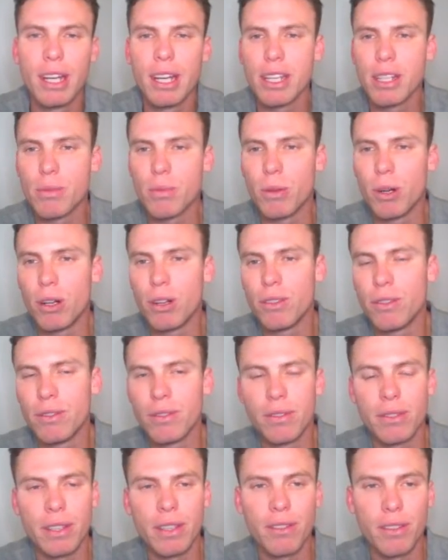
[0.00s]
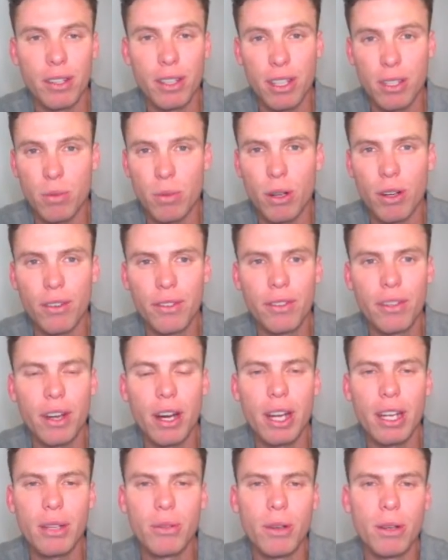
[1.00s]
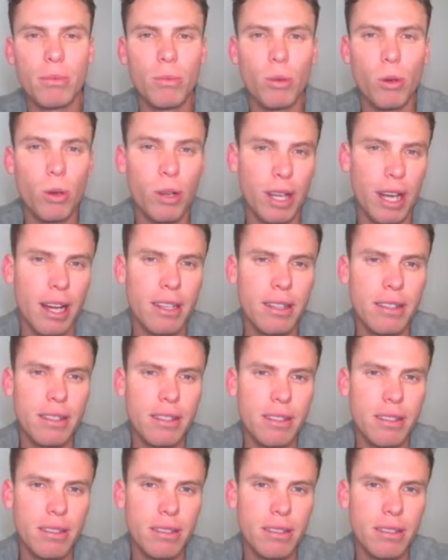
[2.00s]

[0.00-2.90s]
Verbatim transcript: 12, if you're on the 12 side, you want more guns